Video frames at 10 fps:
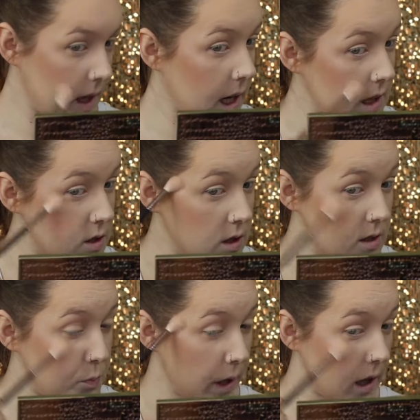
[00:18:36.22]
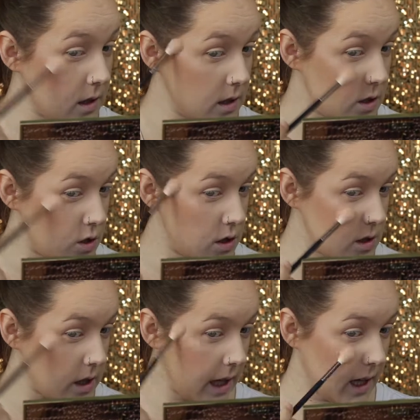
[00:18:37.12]
Gosh, this palette is
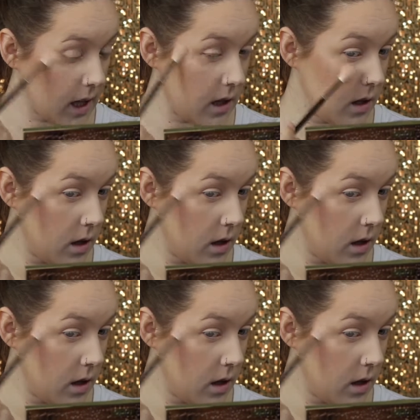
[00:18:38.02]
just like,